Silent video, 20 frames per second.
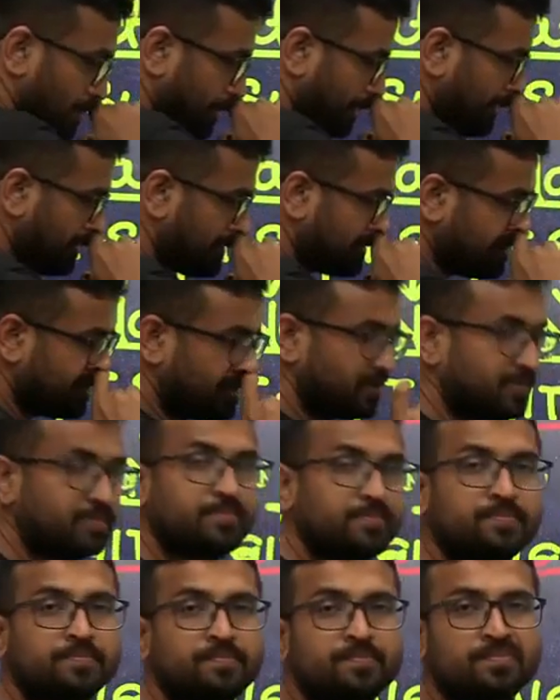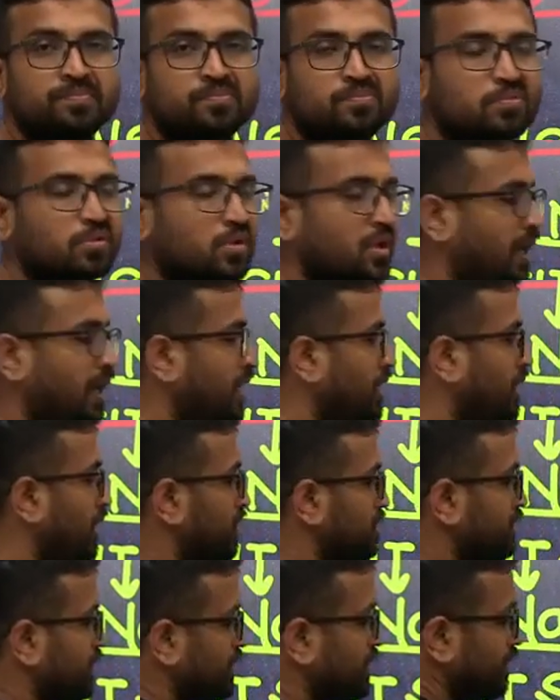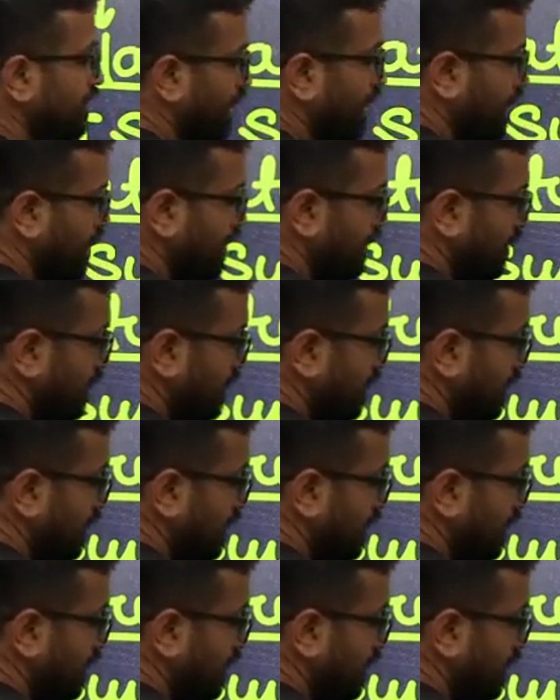Yes. And other than that,